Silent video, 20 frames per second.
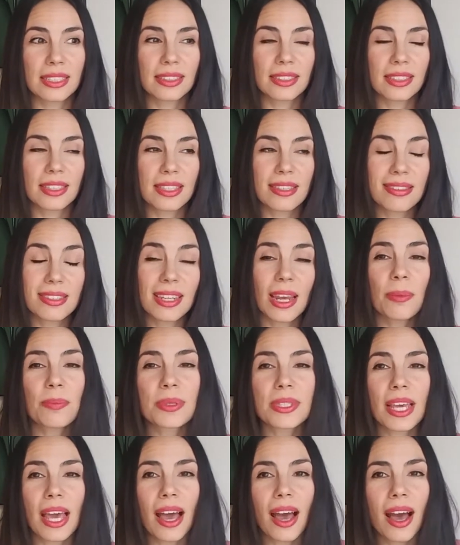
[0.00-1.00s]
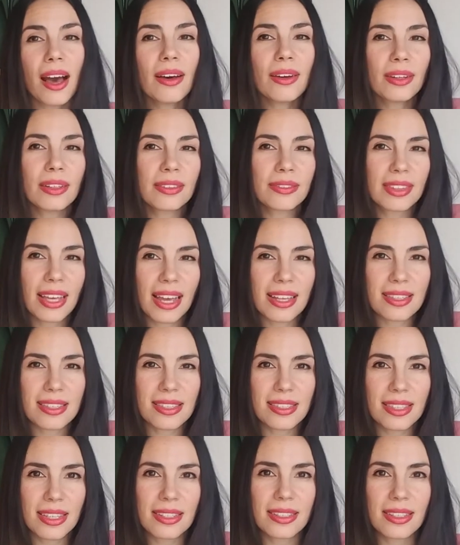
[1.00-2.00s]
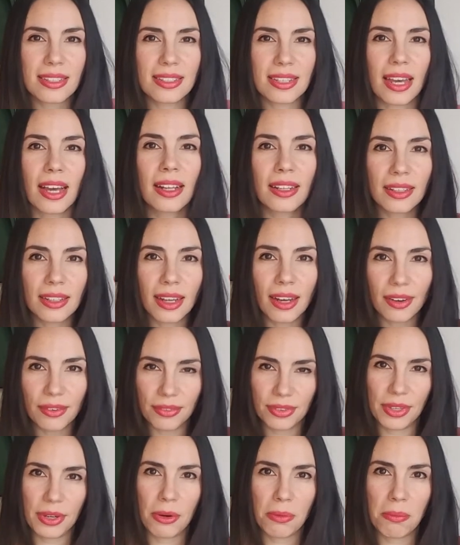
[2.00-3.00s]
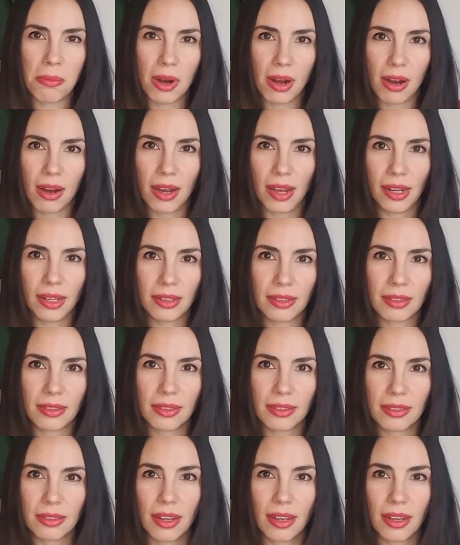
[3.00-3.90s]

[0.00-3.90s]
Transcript: steps out of that citadel of their mind,